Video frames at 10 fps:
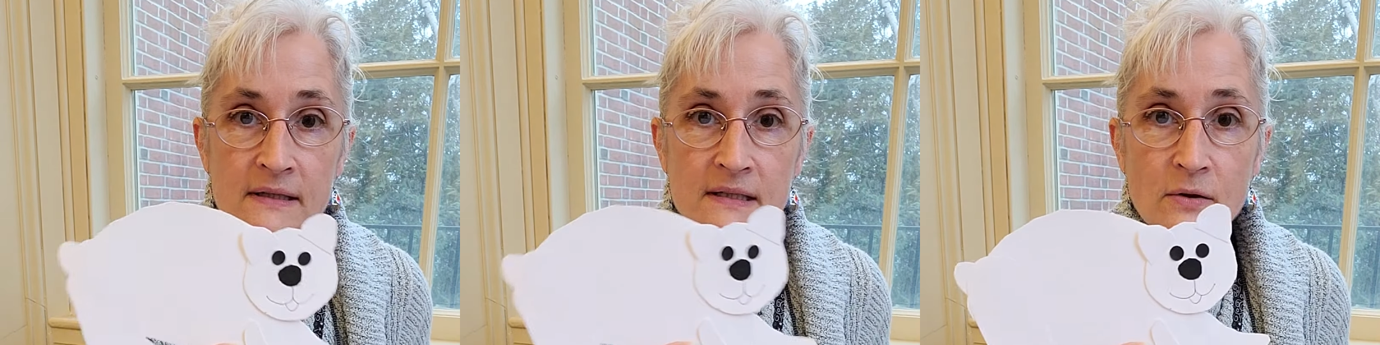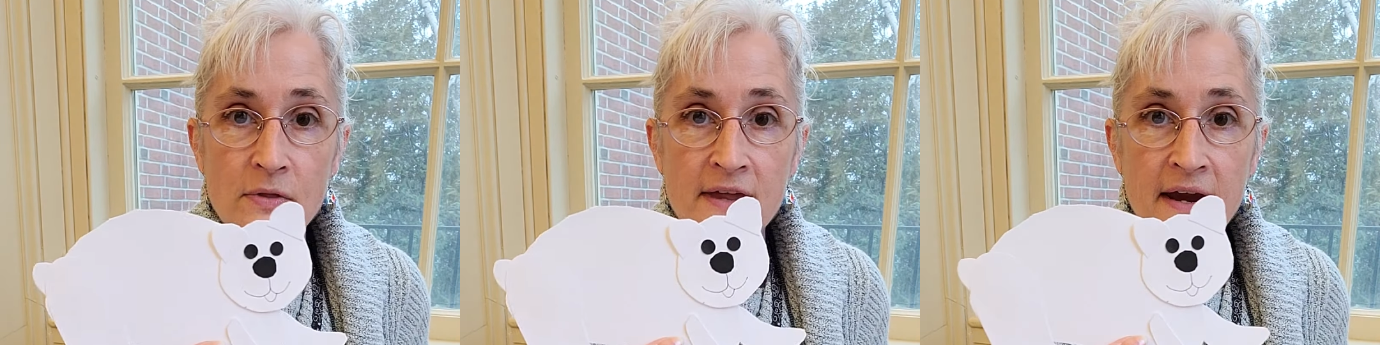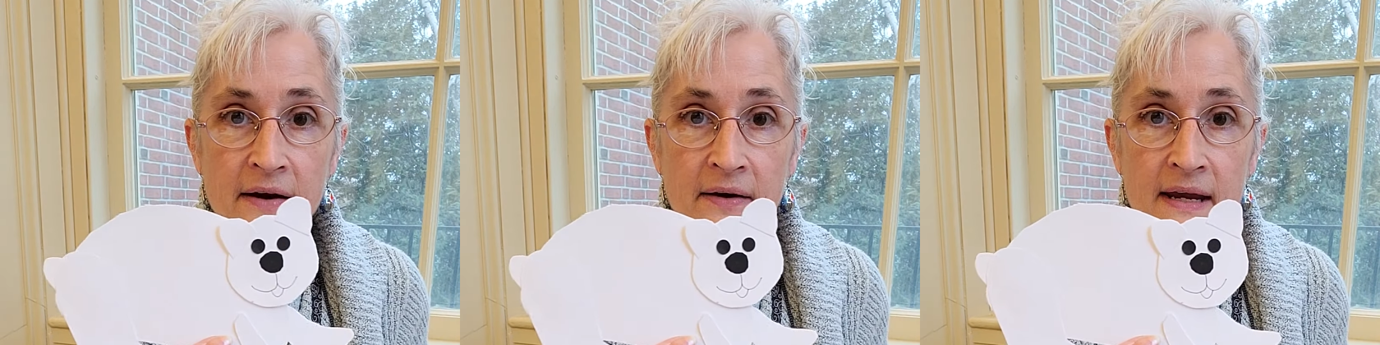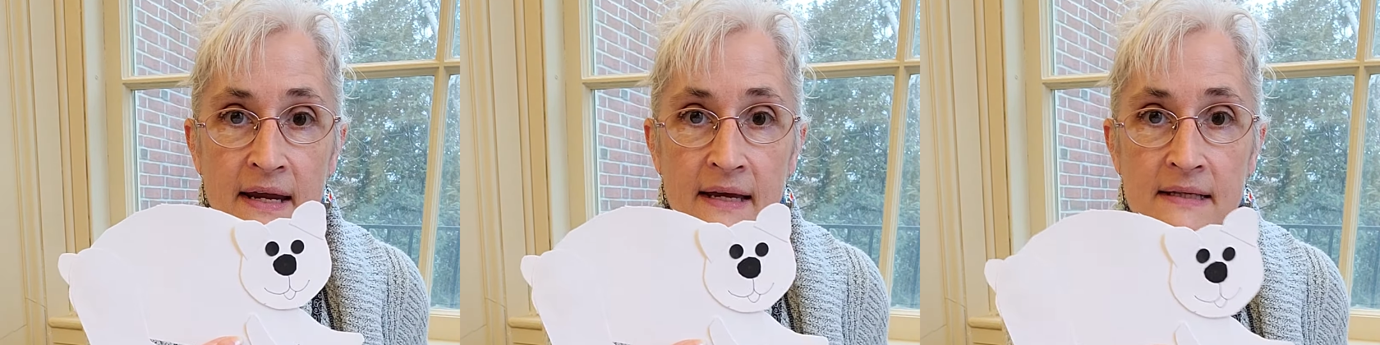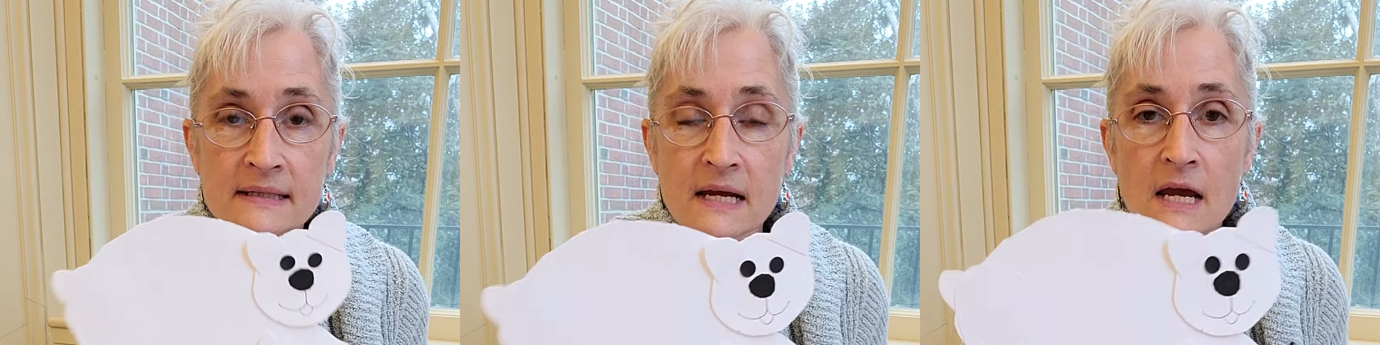So there
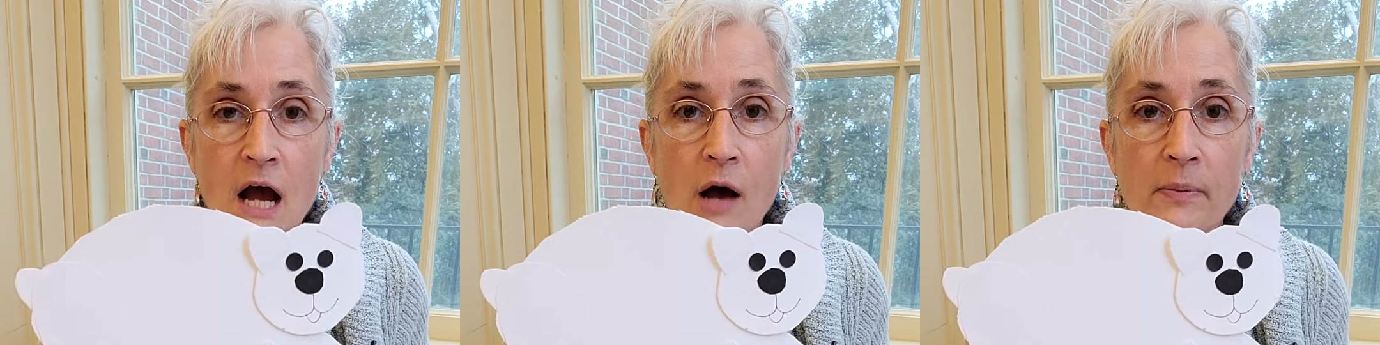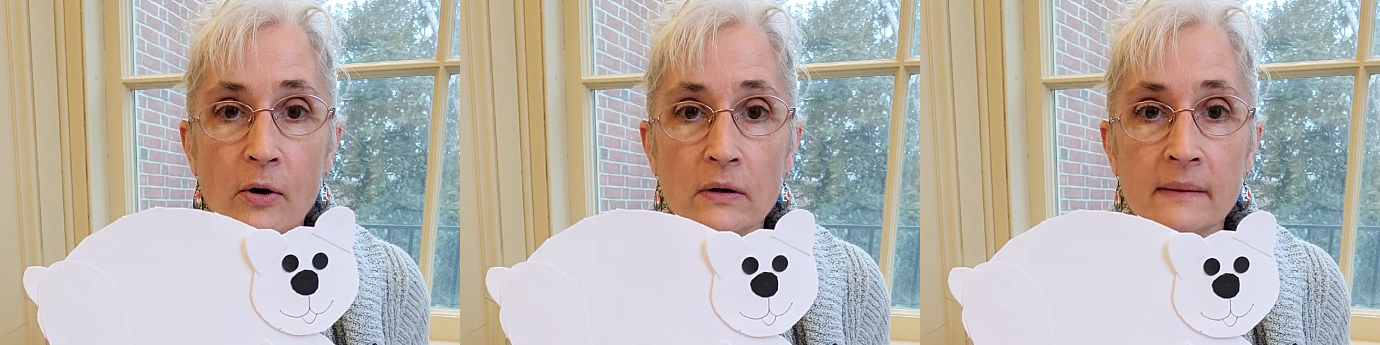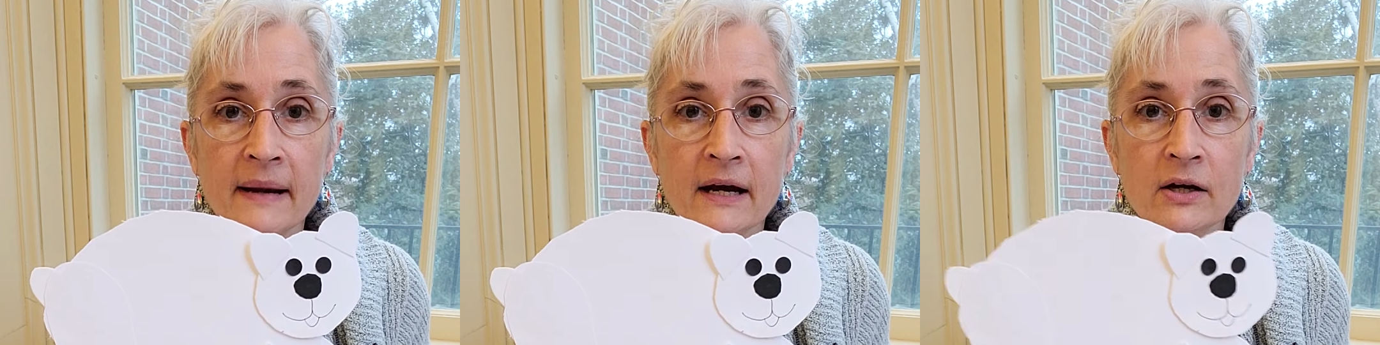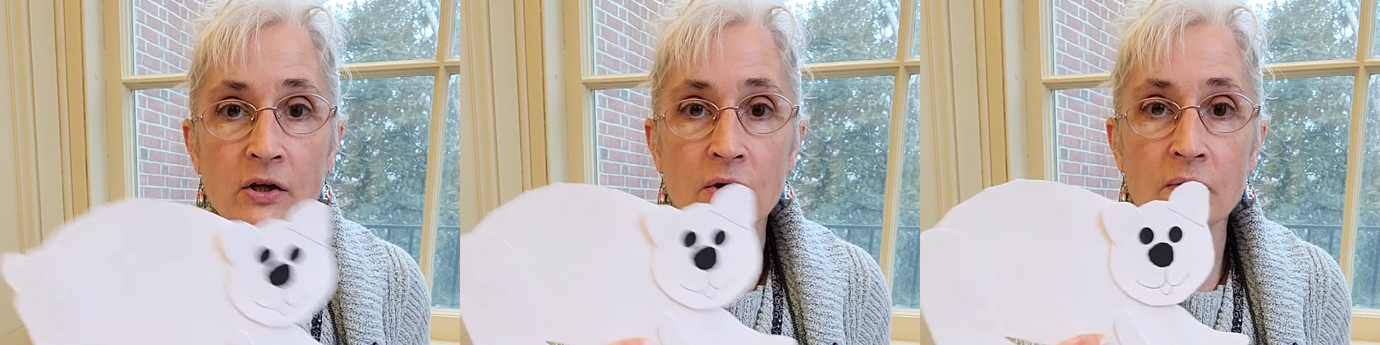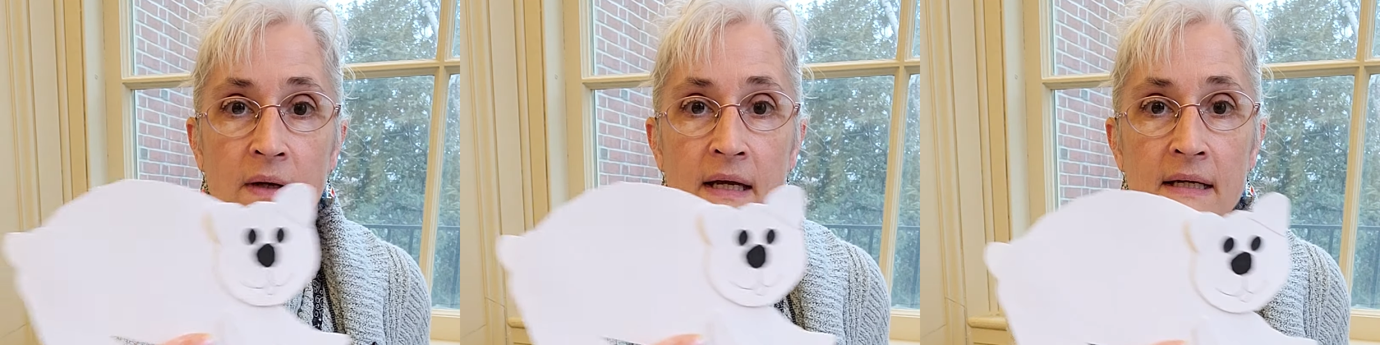is a polar bear who
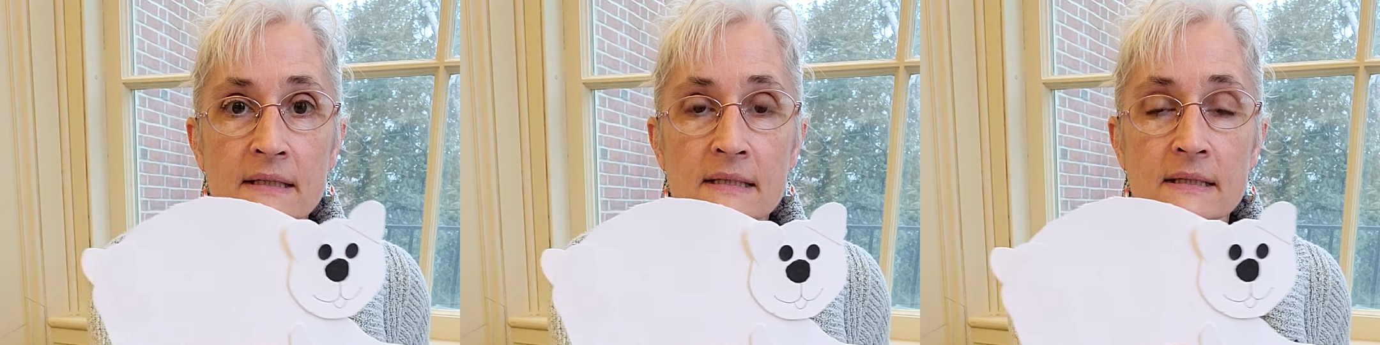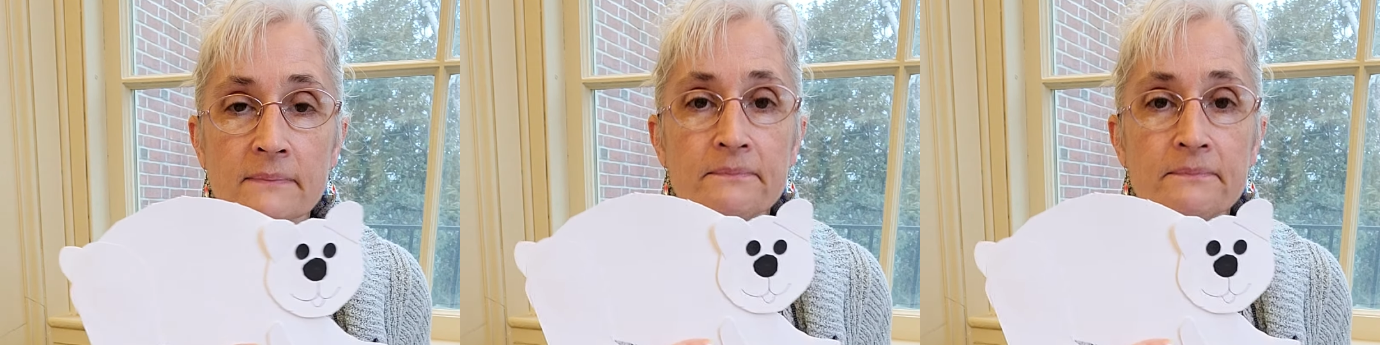is